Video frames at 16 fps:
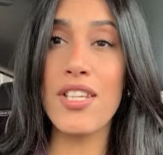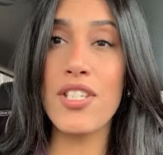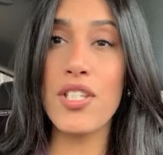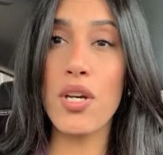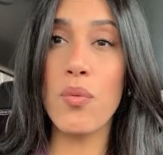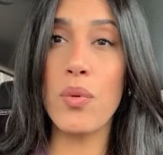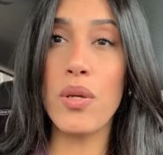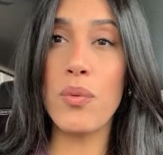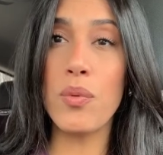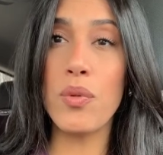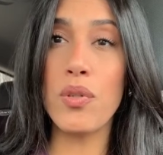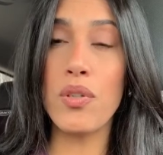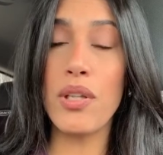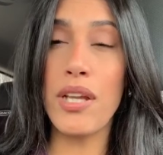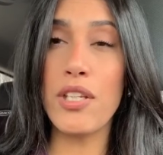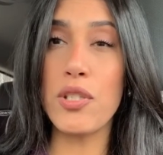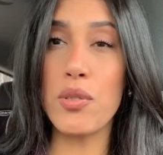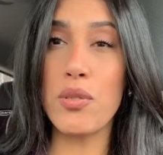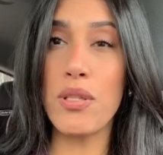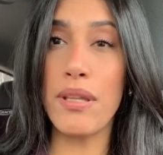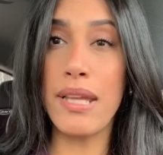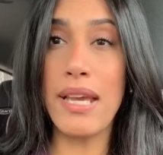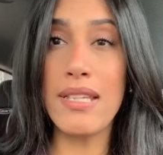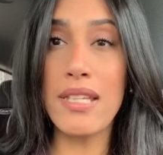So we will like do
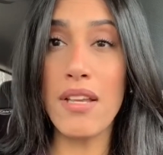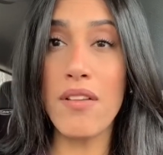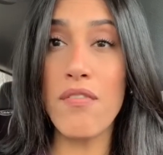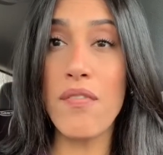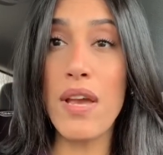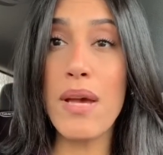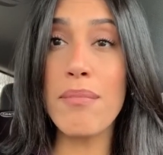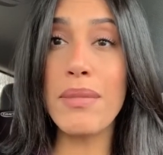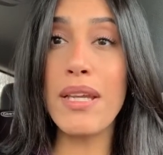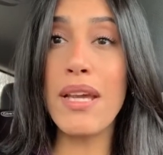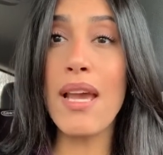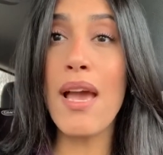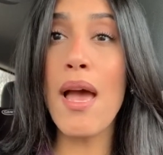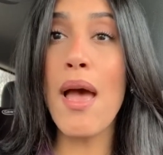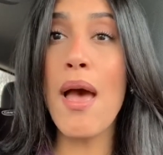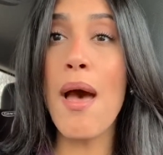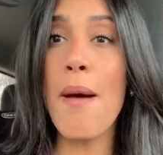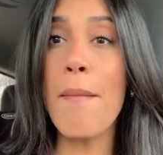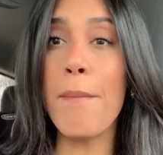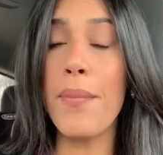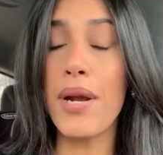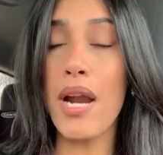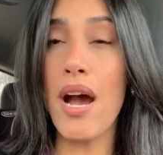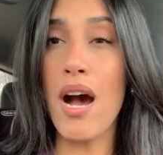something as a family.
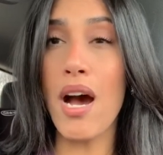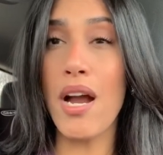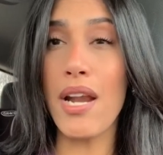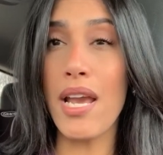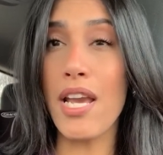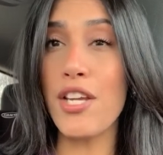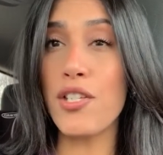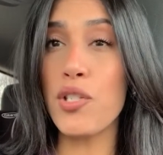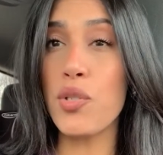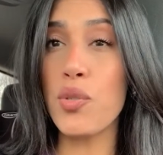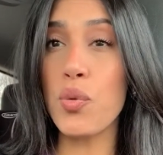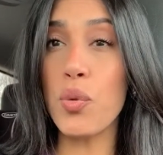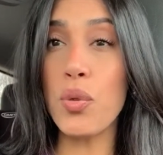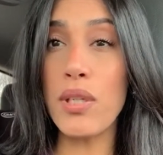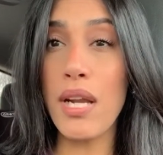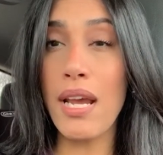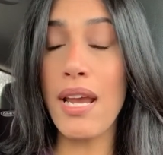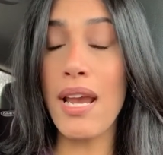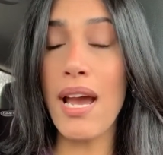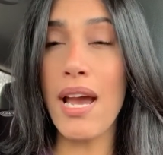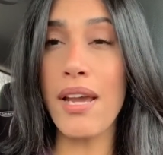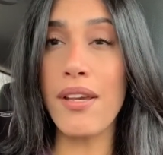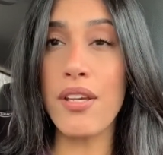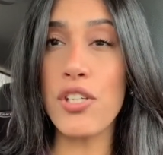But on a school night,
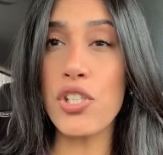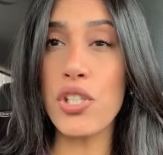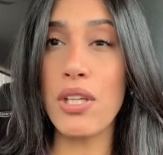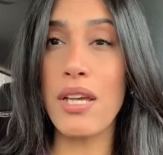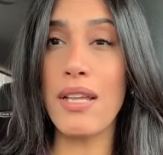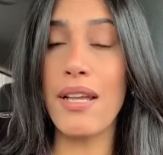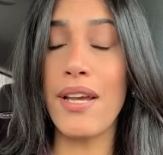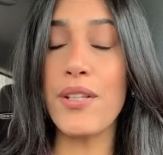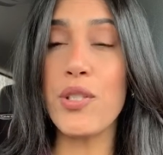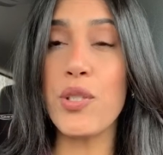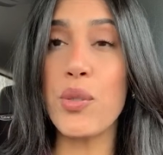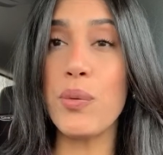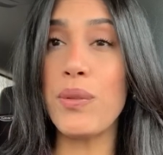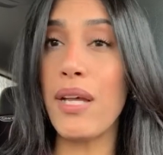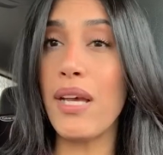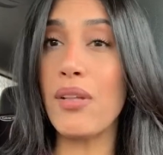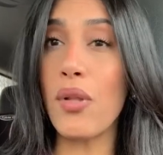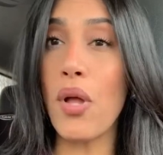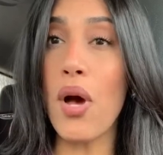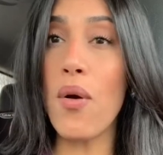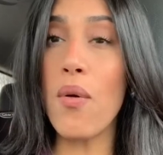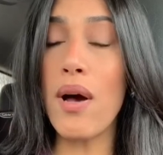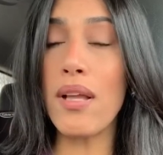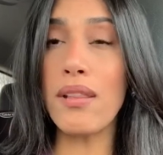I usually like to lay
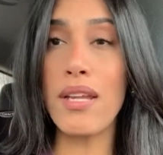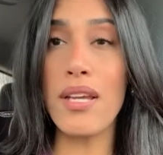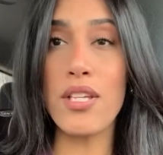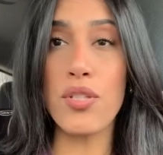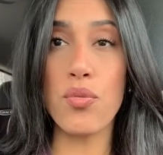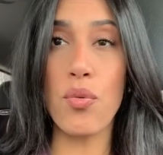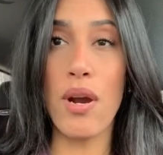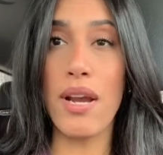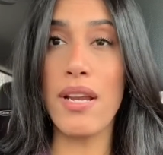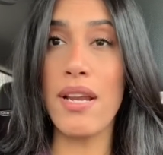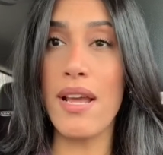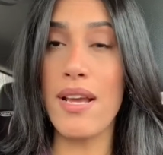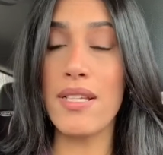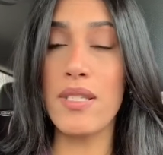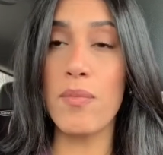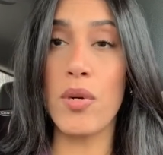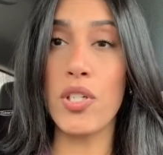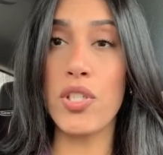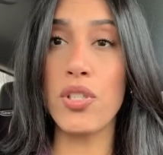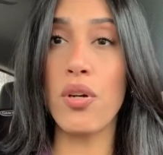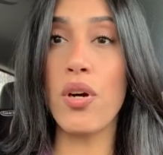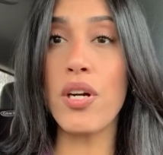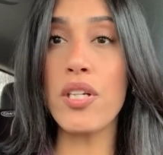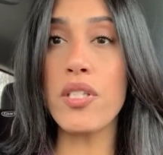low unless Ryan has
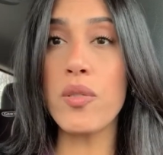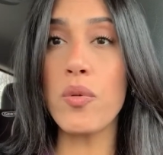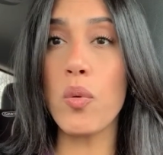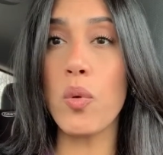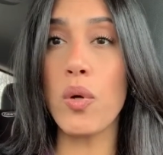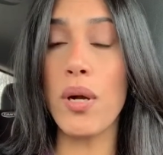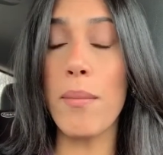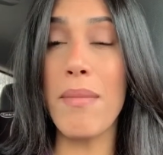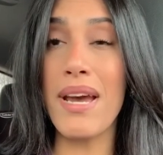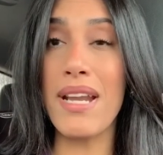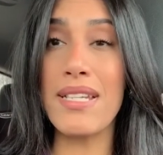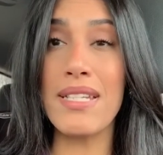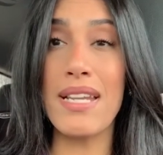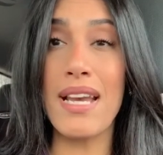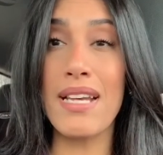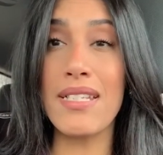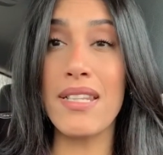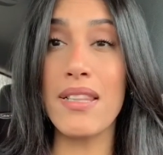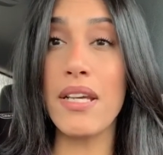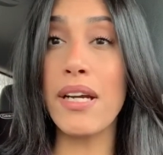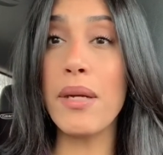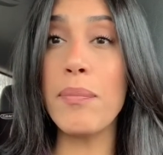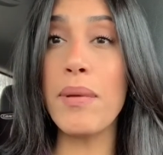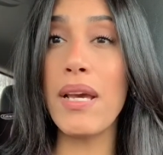martial arts or Madison has
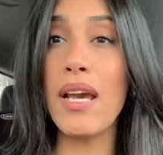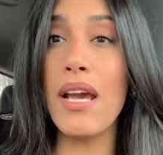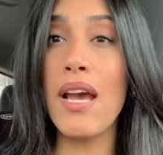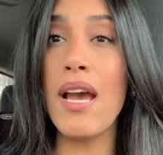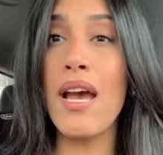therapy.